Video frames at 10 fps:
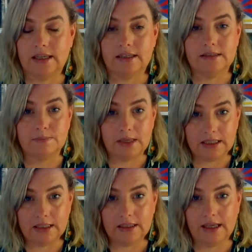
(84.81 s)
to get as
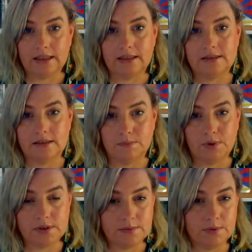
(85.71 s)
many candidates as
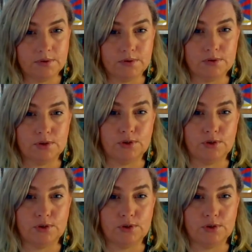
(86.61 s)
possible